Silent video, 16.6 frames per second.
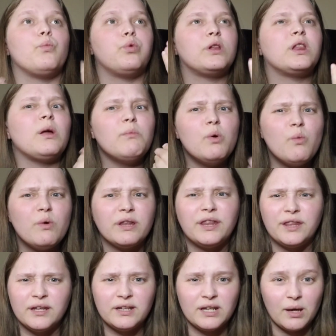Someone was
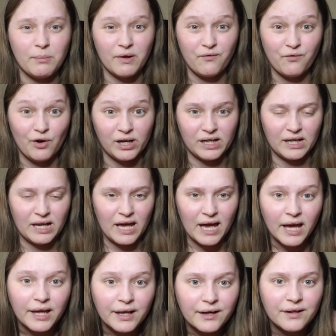sitting on my fucking
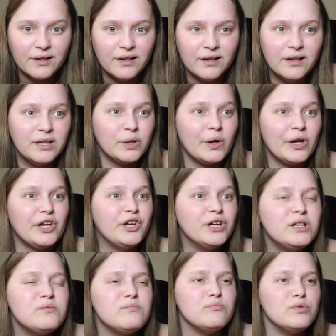head, so I
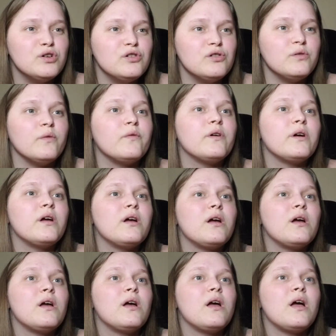couldn't move.
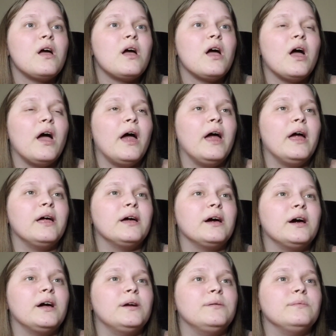
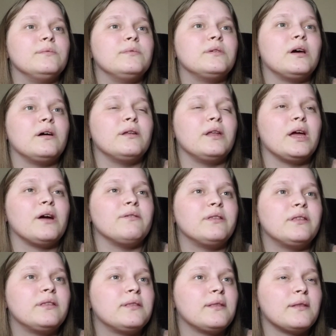And
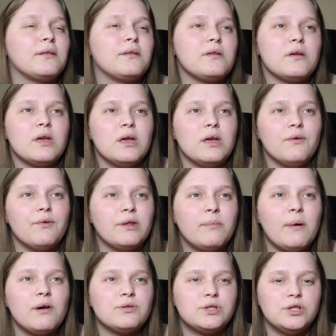it was
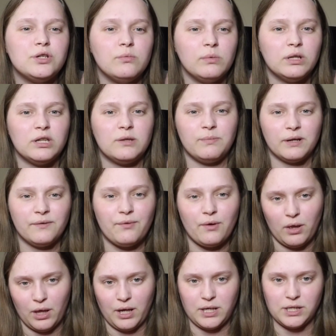about 2 minutes, but it
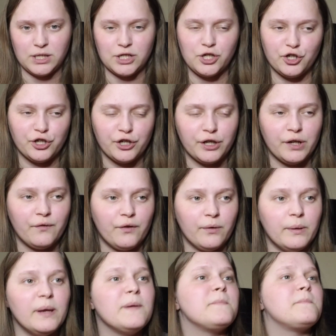felt like an eternity for
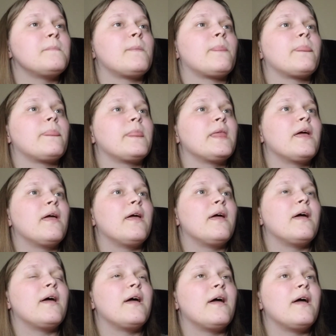me.
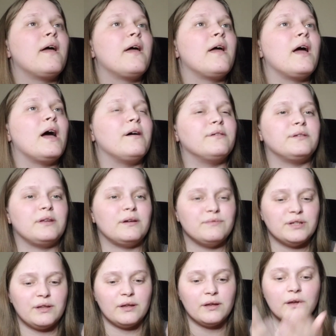I was
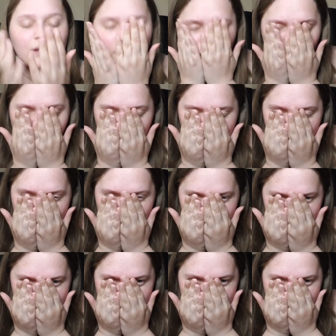just like, I can't
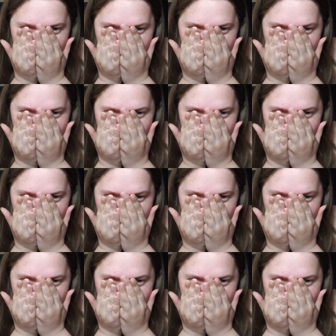breathe.